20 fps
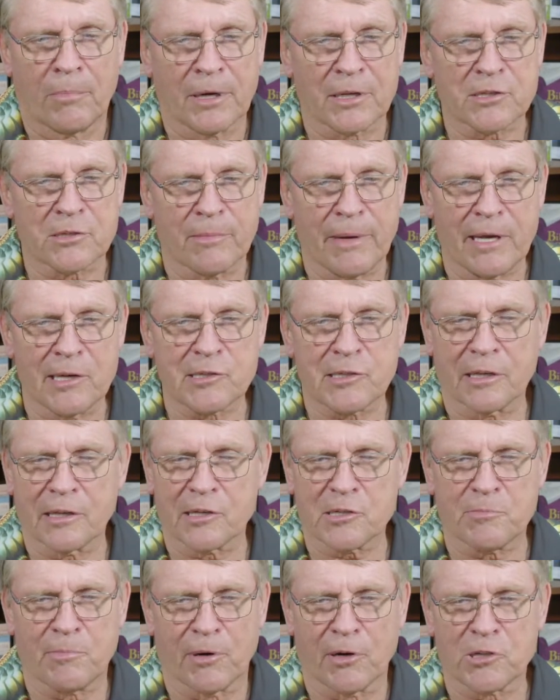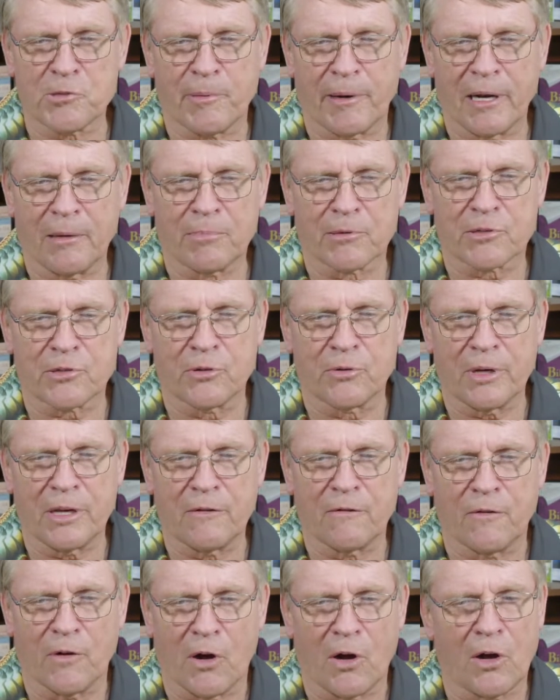But it's amazing this bird's been able to
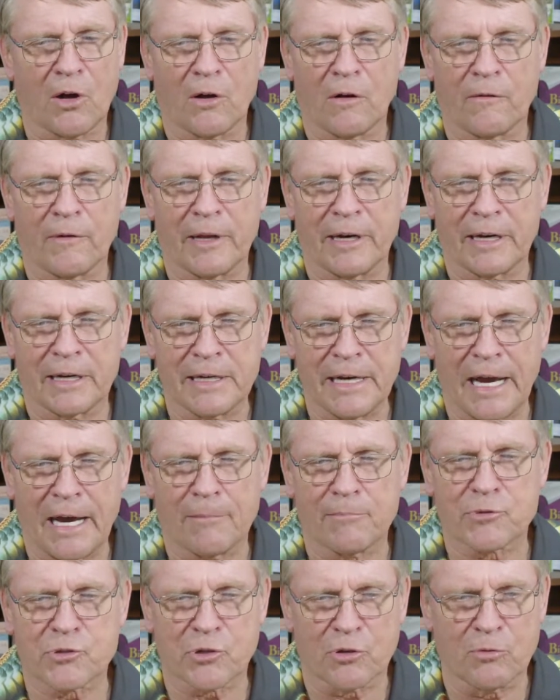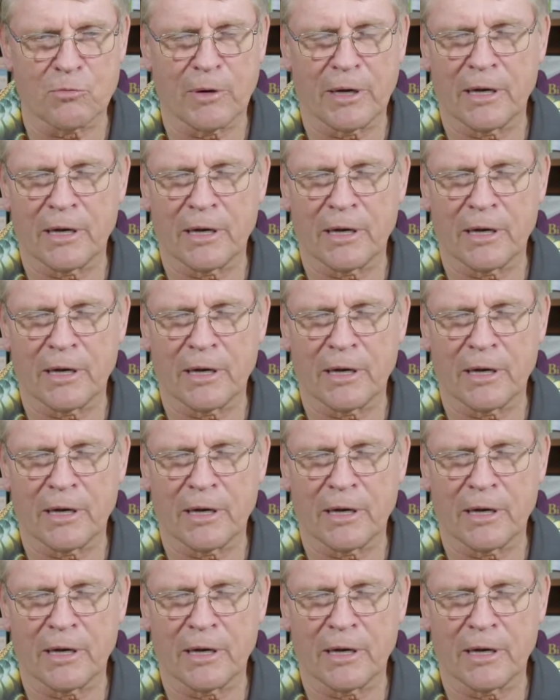evolve and adapt so